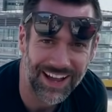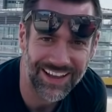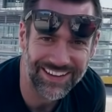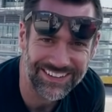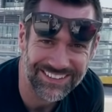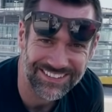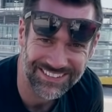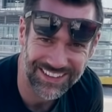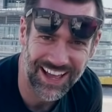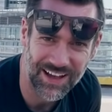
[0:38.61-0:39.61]
Hiya.
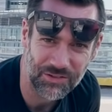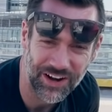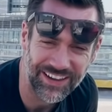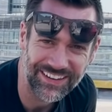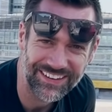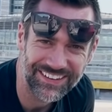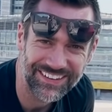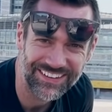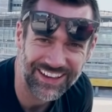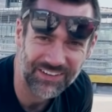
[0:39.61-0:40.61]
Yeah, I'm great.
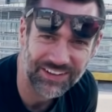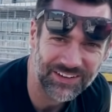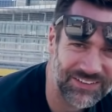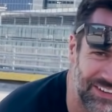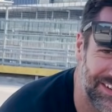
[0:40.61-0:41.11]
How are you?